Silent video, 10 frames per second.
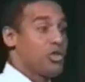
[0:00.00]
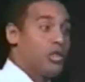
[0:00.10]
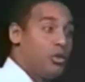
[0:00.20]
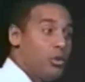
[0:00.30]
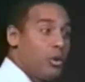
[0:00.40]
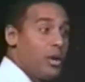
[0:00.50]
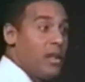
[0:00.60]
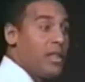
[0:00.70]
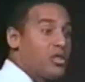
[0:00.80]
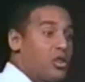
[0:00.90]
than you
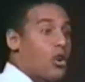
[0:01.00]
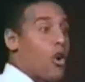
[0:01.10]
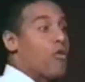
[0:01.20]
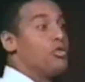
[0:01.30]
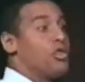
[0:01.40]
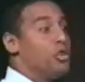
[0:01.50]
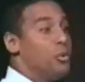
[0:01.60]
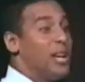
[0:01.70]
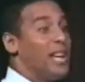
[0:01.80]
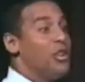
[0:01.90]
that's encouraging
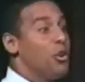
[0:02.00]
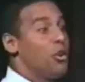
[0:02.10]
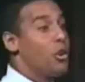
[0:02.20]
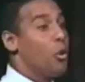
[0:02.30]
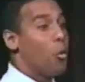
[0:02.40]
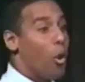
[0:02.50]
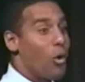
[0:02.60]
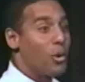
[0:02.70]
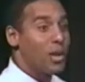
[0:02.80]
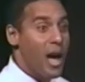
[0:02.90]
you in your
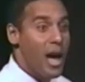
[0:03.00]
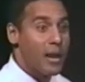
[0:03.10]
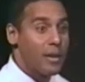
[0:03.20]
walk with God?